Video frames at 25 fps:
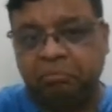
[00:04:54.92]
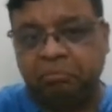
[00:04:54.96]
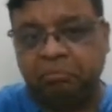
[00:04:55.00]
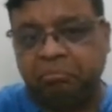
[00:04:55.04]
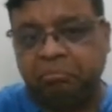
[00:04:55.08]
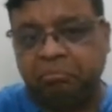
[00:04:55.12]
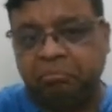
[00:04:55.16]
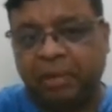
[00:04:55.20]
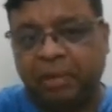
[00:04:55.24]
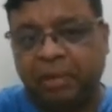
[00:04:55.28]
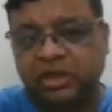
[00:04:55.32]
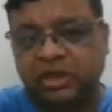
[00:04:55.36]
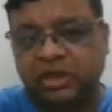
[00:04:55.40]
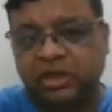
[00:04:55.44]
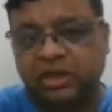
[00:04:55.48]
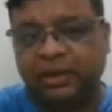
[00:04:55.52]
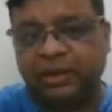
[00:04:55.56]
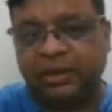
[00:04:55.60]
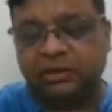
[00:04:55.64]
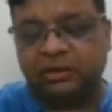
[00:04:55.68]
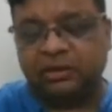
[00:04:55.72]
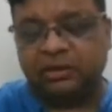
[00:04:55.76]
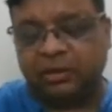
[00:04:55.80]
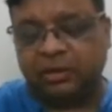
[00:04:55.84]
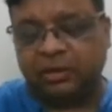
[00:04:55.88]

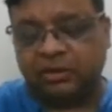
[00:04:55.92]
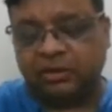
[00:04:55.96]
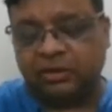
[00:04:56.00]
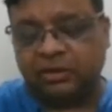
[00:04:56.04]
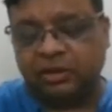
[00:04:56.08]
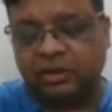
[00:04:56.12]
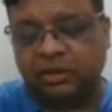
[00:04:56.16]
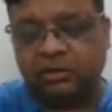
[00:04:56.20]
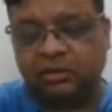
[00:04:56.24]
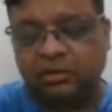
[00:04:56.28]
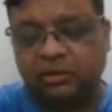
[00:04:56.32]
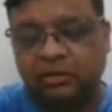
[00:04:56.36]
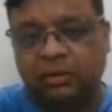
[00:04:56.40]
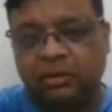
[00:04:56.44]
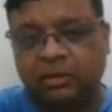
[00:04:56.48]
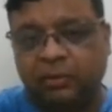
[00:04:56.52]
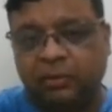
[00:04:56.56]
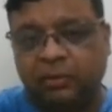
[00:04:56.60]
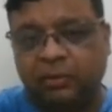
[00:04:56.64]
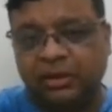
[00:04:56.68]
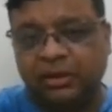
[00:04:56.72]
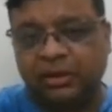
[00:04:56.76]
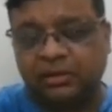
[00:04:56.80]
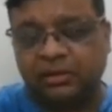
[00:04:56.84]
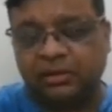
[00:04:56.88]
batchmates, or actually
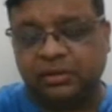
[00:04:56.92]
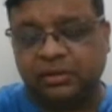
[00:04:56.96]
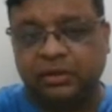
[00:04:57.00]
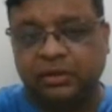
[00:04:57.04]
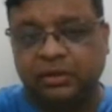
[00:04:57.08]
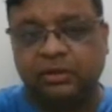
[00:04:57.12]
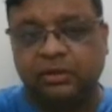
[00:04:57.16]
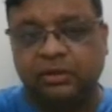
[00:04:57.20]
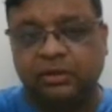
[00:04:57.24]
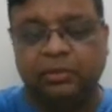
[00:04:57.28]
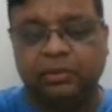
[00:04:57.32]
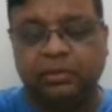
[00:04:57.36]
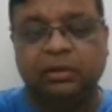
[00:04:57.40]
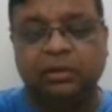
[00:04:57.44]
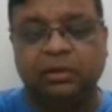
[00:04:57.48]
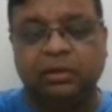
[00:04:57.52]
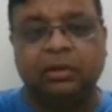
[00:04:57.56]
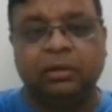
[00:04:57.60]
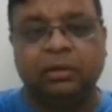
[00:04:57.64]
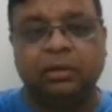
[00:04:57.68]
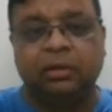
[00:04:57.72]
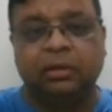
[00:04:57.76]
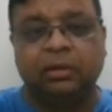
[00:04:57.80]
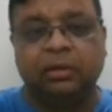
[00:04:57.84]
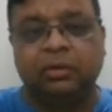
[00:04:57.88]
1 year senior to me,
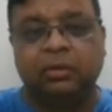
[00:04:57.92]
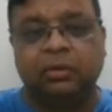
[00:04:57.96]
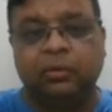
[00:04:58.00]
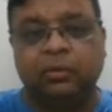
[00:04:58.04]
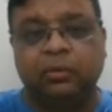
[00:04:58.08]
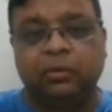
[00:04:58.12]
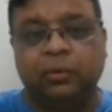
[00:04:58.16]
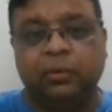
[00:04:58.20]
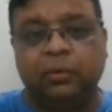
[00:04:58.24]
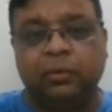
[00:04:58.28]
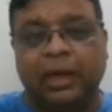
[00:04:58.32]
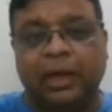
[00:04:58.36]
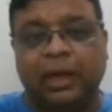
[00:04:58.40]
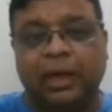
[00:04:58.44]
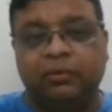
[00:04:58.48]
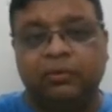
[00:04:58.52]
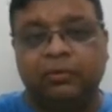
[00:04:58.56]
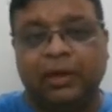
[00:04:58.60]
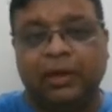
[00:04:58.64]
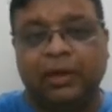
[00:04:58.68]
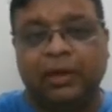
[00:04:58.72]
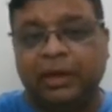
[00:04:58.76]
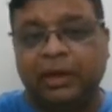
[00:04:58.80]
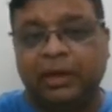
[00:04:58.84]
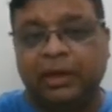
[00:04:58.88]
who had
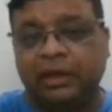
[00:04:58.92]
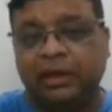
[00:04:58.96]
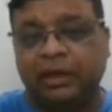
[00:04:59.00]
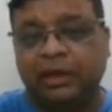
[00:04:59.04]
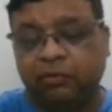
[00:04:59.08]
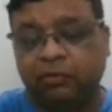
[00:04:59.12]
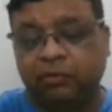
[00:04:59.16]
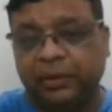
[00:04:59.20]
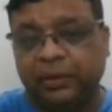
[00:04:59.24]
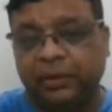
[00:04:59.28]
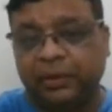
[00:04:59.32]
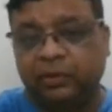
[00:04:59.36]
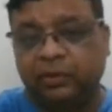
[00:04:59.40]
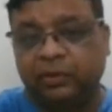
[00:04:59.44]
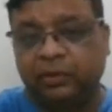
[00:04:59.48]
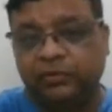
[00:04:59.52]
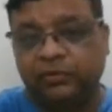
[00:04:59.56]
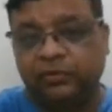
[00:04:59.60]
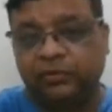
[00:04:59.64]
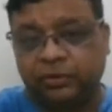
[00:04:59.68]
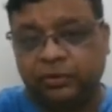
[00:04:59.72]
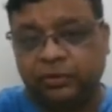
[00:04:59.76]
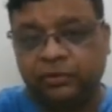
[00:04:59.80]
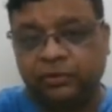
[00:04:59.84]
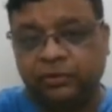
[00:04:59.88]
very negative opinion of
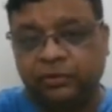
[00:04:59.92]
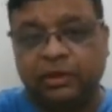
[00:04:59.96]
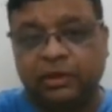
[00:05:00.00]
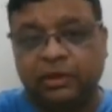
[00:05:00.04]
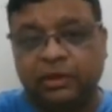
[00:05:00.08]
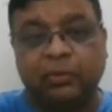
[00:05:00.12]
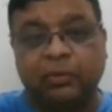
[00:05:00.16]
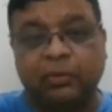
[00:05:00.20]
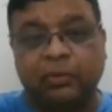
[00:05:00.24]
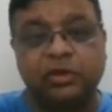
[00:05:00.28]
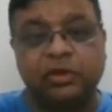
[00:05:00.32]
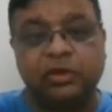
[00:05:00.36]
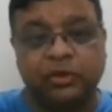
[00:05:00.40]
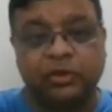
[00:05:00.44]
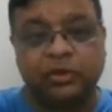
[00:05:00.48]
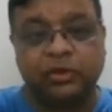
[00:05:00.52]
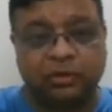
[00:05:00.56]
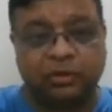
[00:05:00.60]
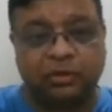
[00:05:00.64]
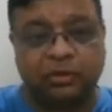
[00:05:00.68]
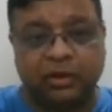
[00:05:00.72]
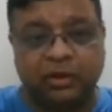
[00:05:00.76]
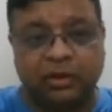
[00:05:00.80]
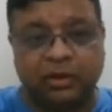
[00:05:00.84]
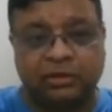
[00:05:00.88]
Jews. And one Jew
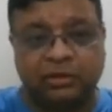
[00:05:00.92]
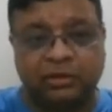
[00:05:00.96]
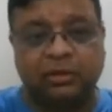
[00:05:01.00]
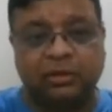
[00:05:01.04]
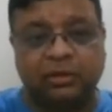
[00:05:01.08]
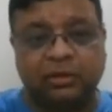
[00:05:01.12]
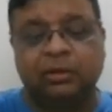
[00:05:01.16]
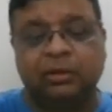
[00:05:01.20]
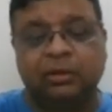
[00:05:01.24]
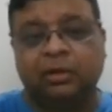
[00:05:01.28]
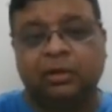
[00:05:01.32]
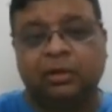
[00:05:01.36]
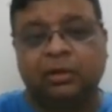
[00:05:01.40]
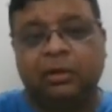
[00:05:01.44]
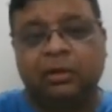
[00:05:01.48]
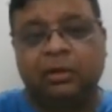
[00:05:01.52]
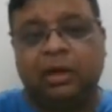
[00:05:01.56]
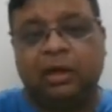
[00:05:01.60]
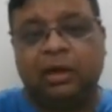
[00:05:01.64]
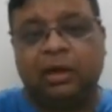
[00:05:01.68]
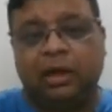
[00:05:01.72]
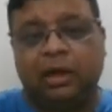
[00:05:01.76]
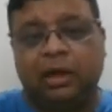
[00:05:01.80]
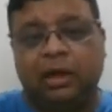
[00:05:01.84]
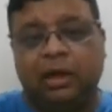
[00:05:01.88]
thought
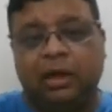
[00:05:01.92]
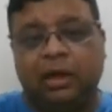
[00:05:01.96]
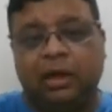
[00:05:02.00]
um,